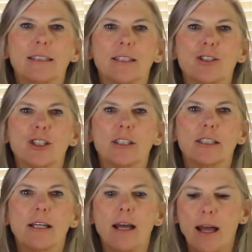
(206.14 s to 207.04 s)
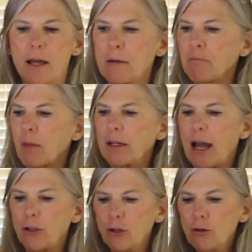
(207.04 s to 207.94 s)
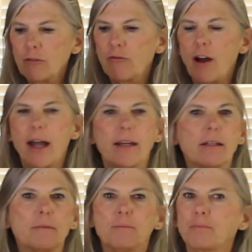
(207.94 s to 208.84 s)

delicious. Now you can find